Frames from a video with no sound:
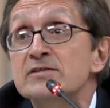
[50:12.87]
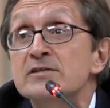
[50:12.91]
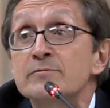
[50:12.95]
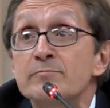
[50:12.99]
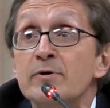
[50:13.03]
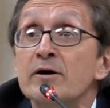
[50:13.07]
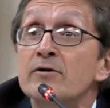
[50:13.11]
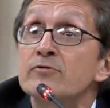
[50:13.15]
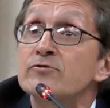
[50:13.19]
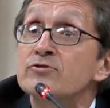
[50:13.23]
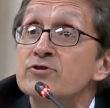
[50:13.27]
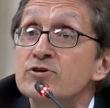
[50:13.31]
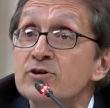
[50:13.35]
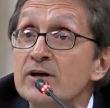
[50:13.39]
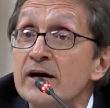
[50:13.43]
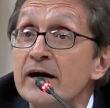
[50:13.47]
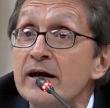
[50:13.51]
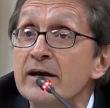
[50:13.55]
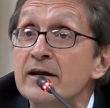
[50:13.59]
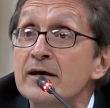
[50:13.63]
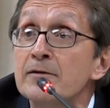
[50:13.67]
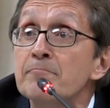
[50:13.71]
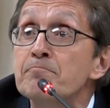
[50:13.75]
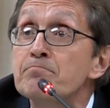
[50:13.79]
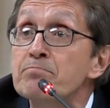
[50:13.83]
it's about
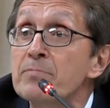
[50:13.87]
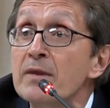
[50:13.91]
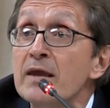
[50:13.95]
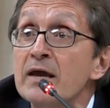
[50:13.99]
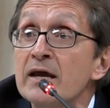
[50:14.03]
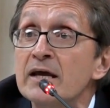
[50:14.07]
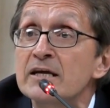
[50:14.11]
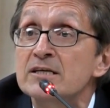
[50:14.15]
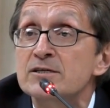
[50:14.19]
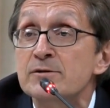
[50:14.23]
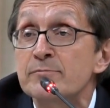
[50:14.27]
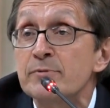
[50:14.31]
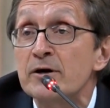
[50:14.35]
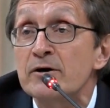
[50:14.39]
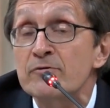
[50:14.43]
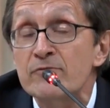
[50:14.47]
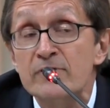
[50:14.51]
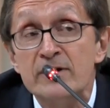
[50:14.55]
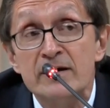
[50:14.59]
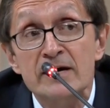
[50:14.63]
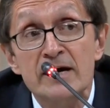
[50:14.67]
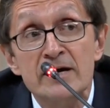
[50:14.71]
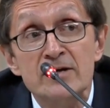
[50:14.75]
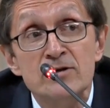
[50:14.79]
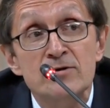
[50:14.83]
China. It's
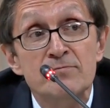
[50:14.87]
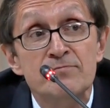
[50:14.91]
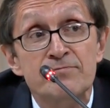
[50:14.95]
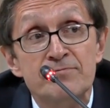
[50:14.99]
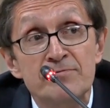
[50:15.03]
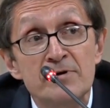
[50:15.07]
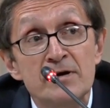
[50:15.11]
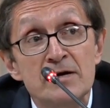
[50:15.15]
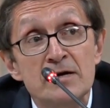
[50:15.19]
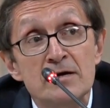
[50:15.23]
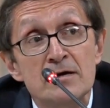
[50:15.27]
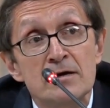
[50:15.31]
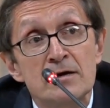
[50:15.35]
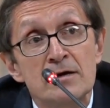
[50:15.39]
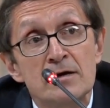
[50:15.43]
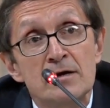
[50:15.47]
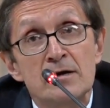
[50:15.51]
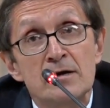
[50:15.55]
about the kind of,